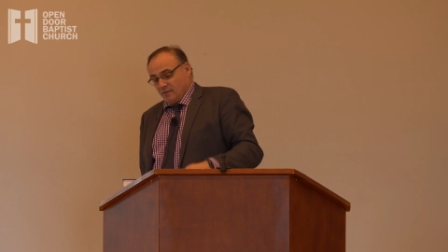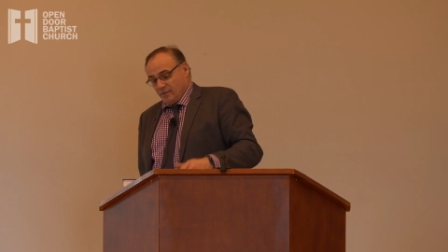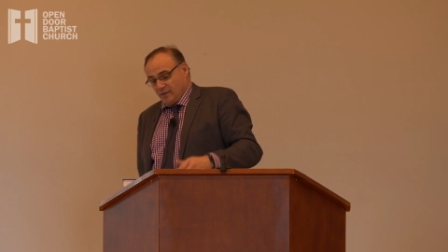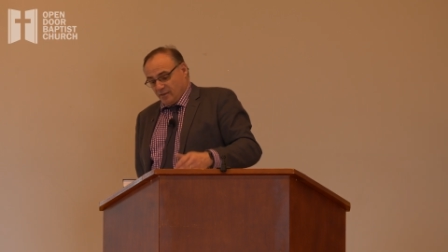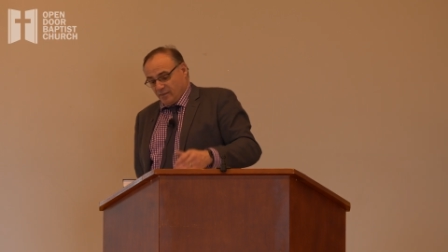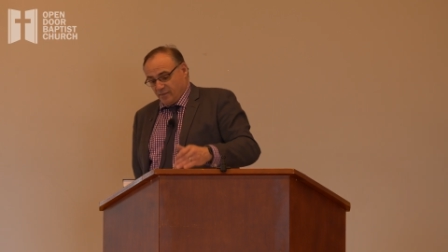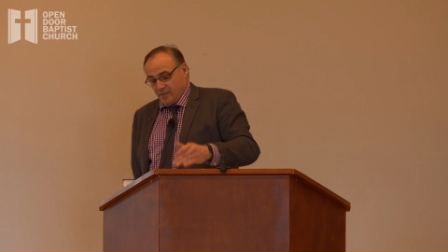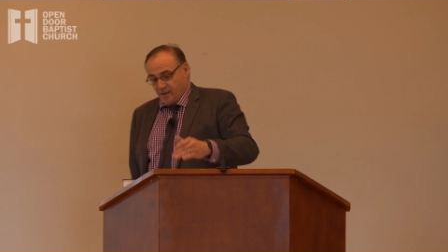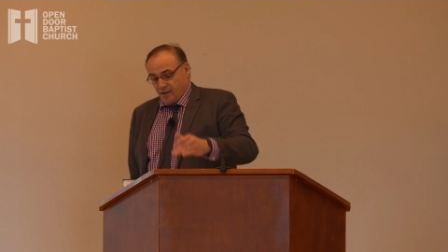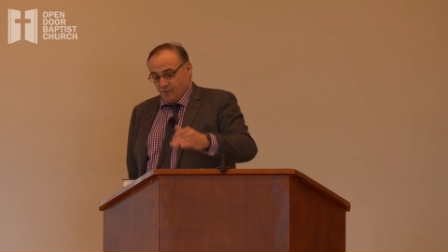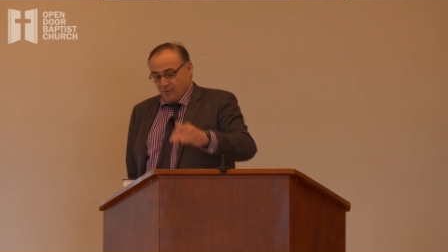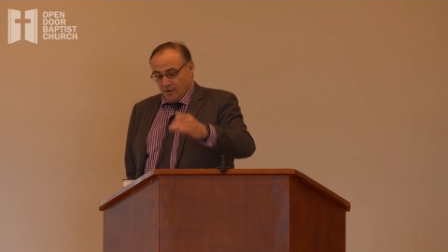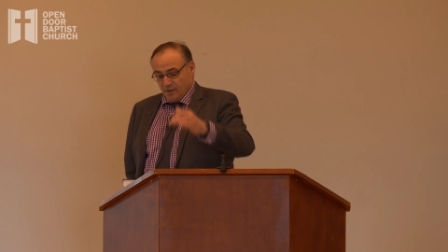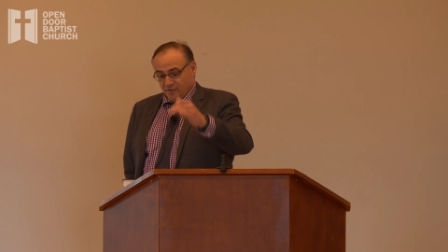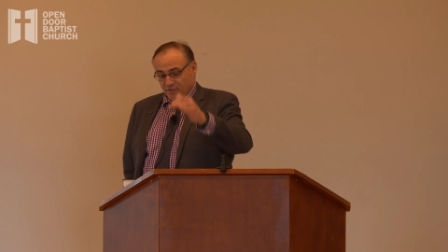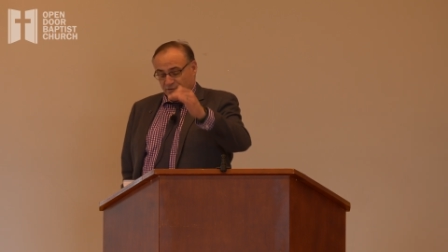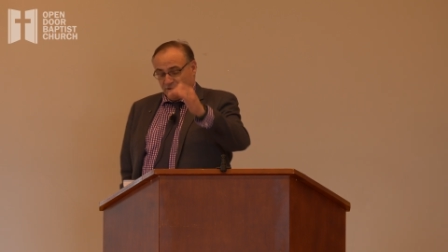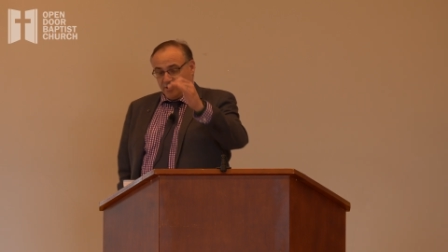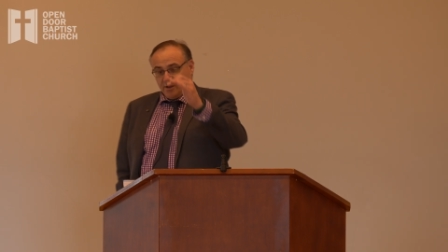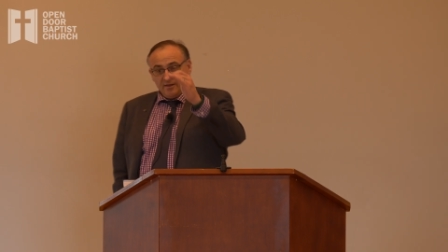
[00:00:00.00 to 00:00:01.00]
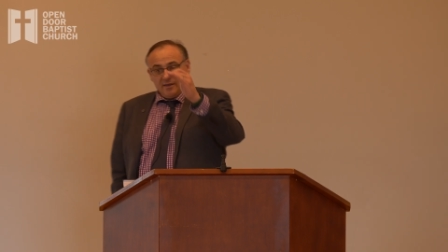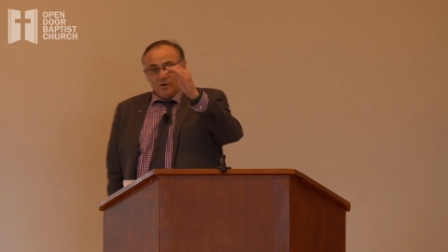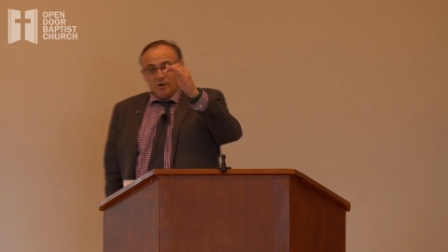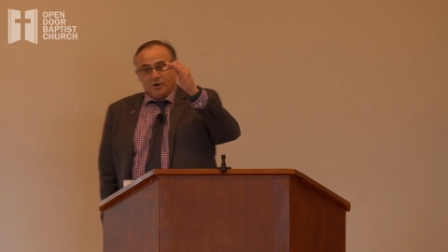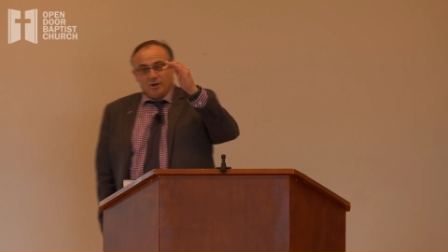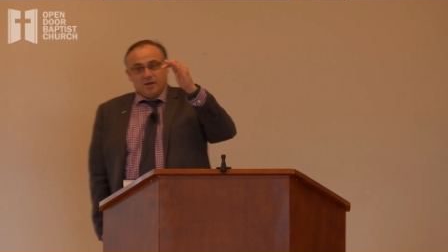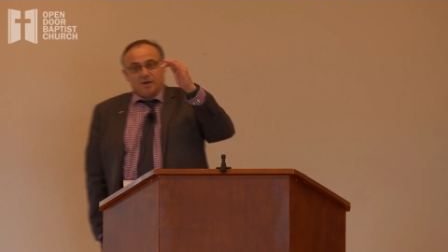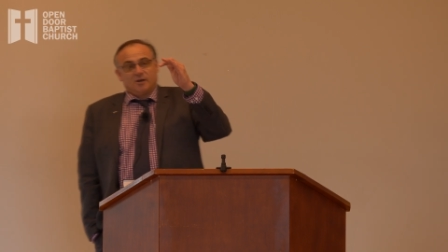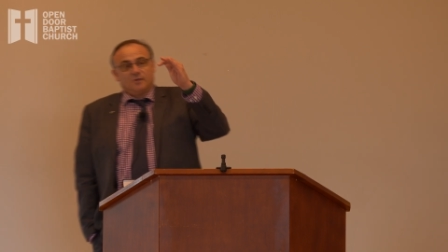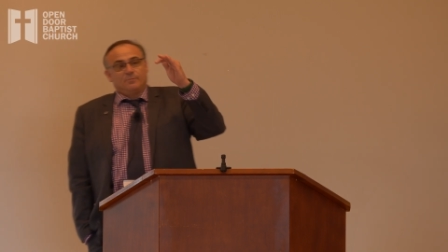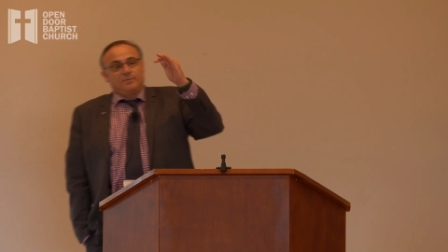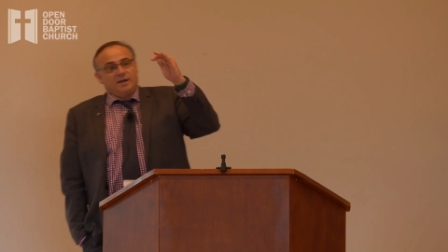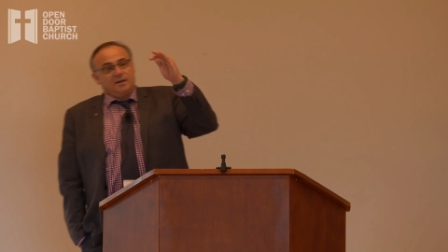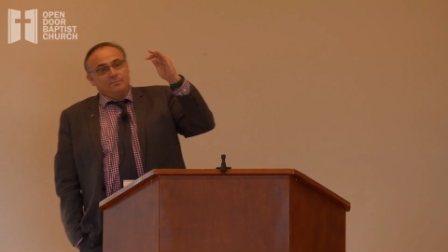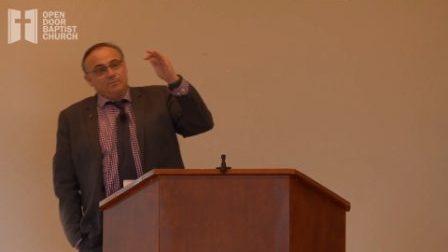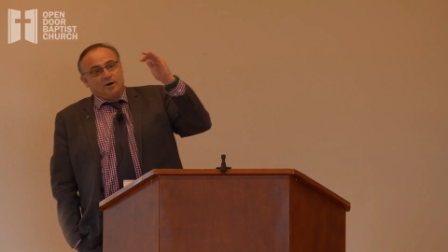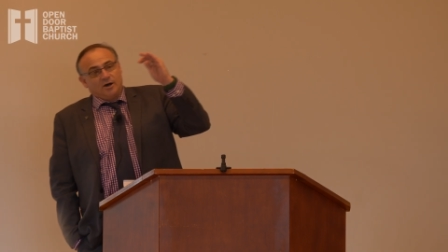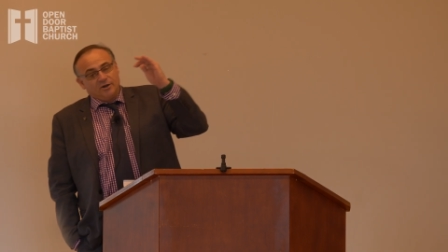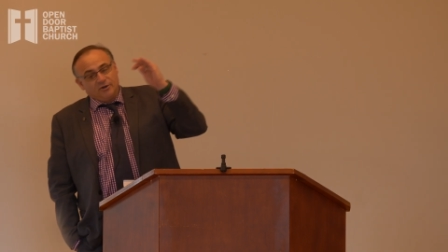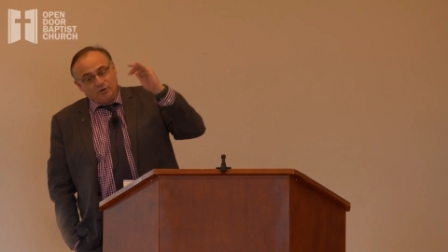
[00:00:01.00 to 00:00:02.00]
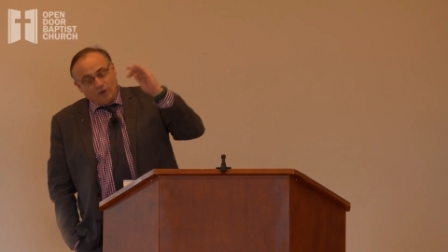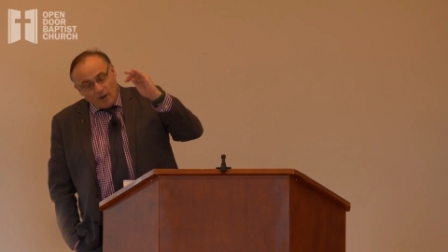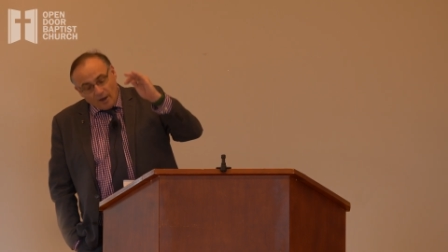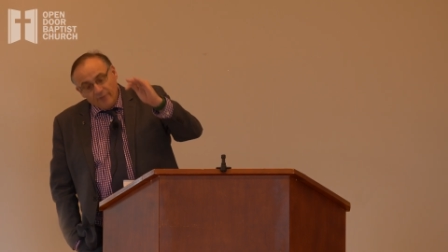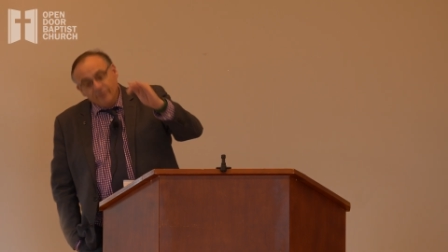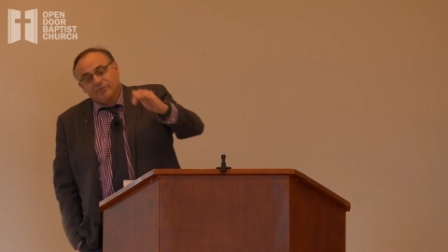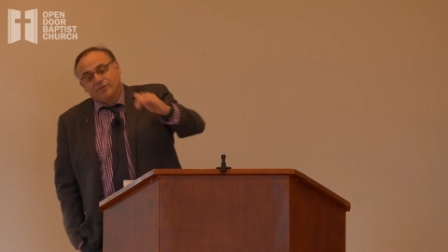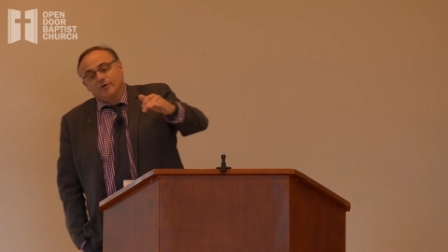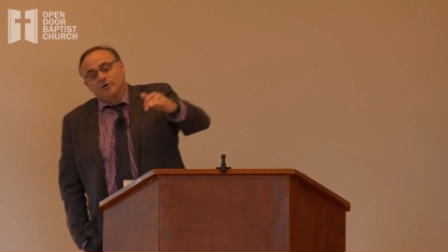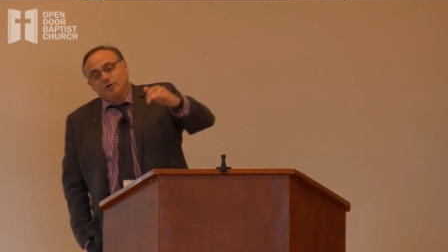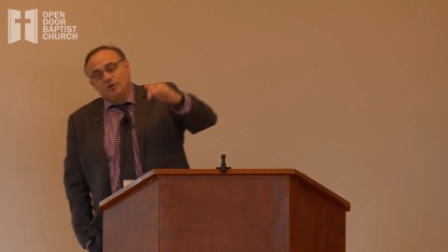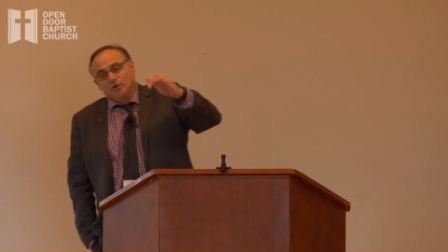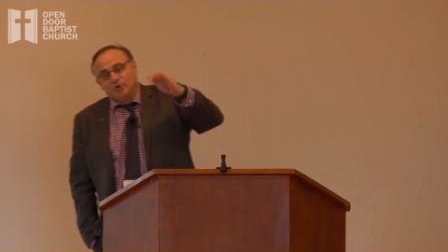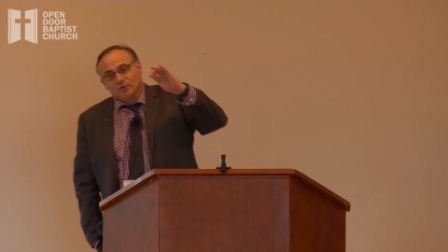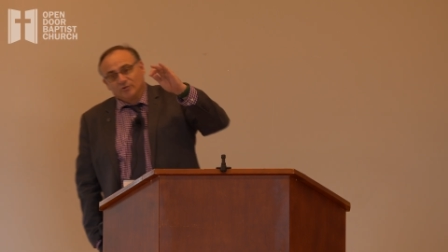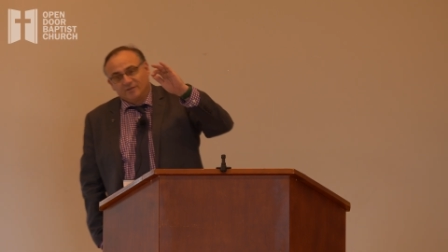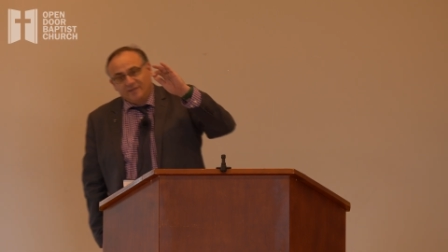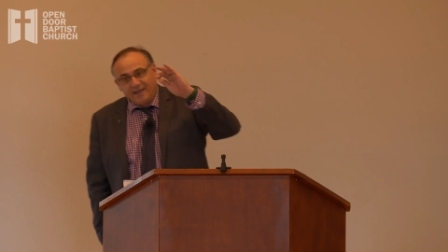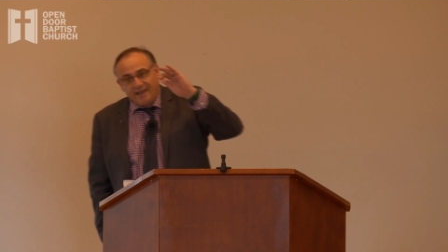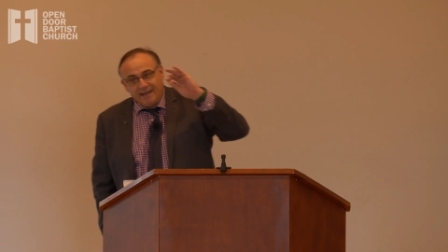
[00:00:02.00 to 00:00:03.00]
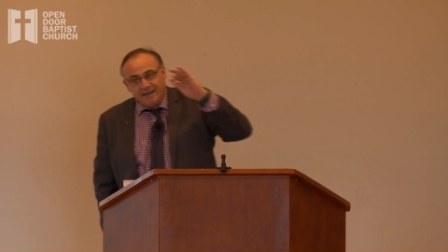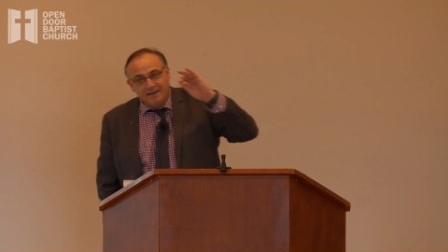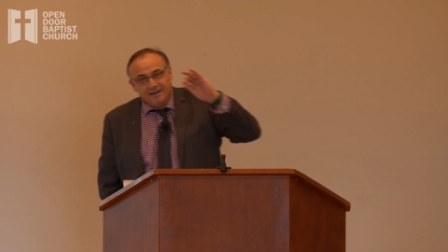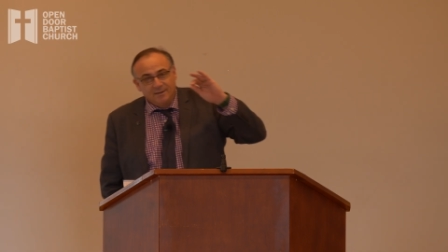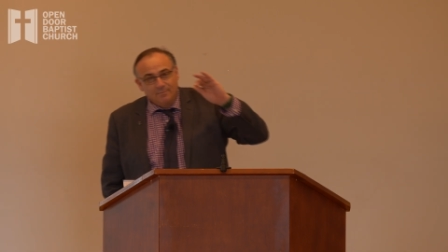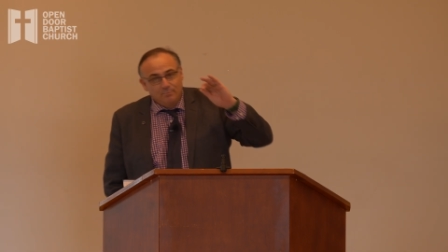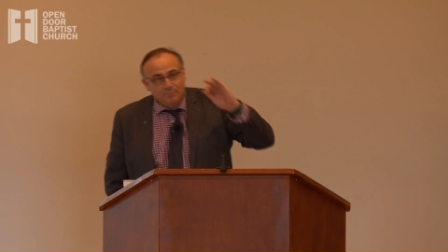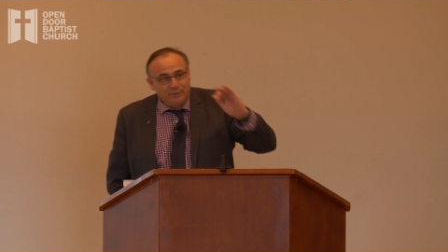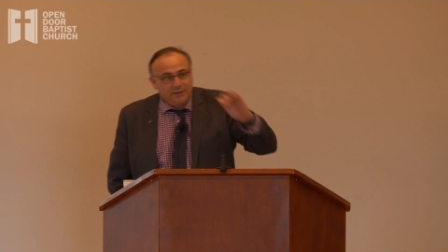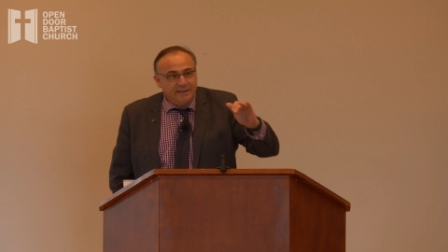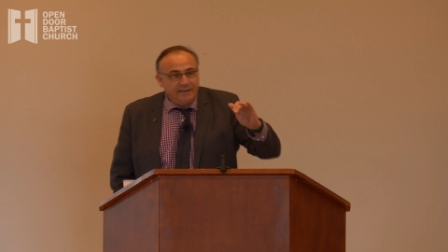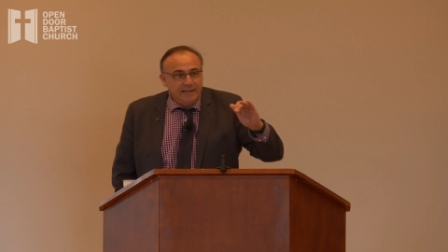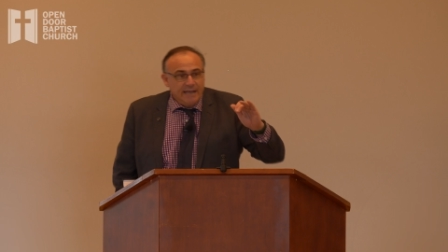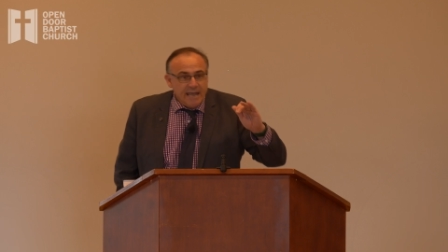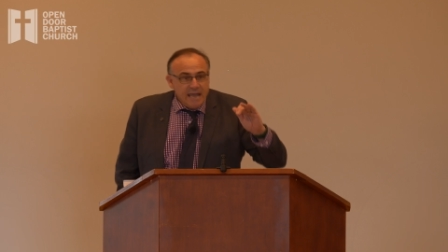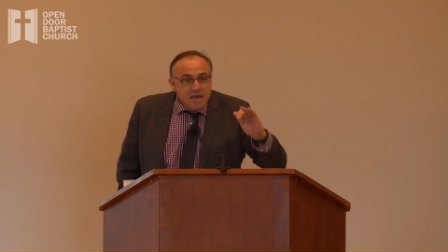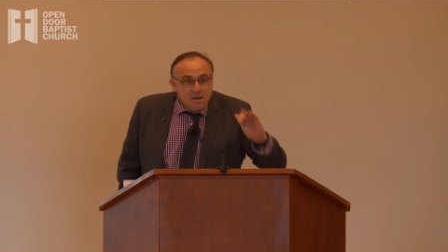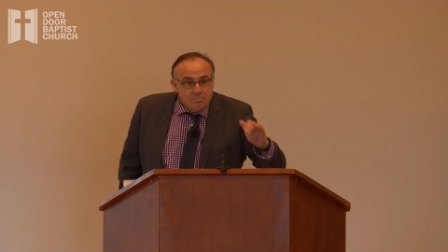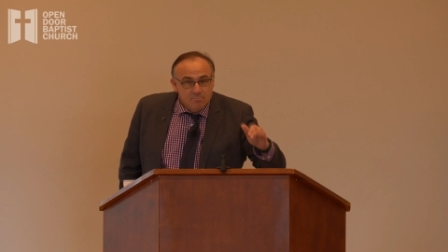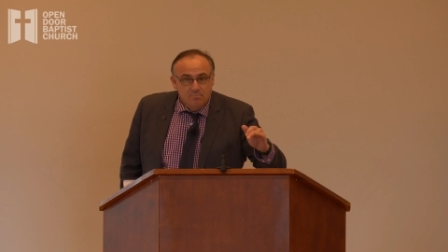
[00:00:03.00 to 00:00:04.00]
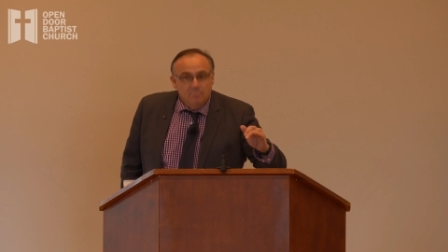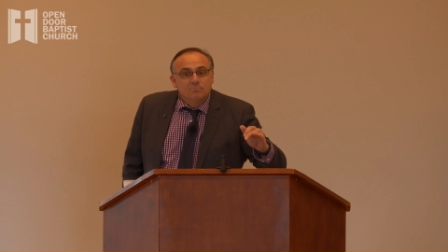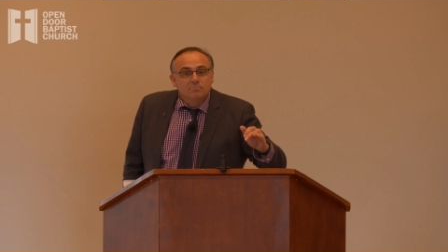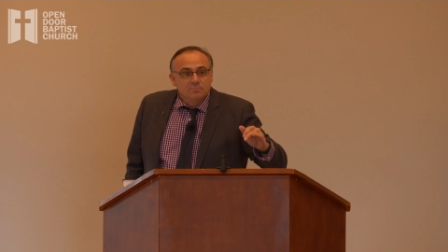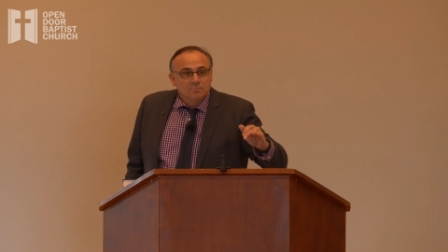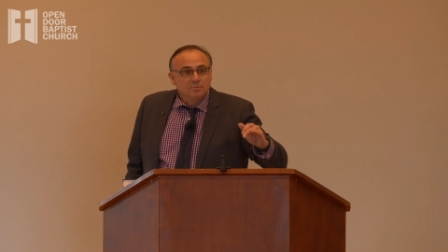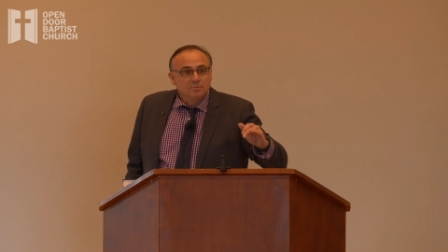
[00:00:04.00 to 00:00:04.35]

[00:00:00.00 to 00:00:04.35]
that there is, you know, they've got to go to bed by 9.30 or 10 p.m